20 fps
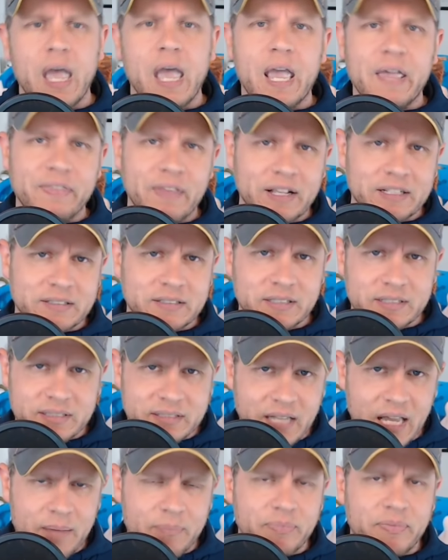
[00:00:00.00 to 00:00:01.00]
And that's the
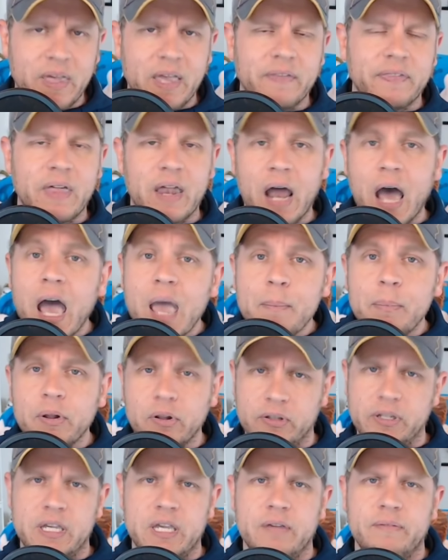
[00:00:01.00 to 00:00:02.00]
same thing that I
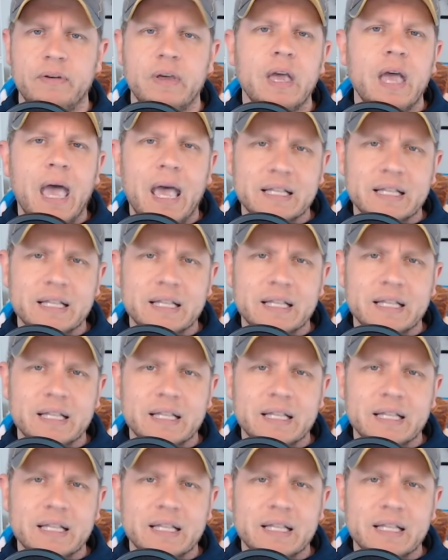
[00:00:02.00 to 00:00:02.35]
believe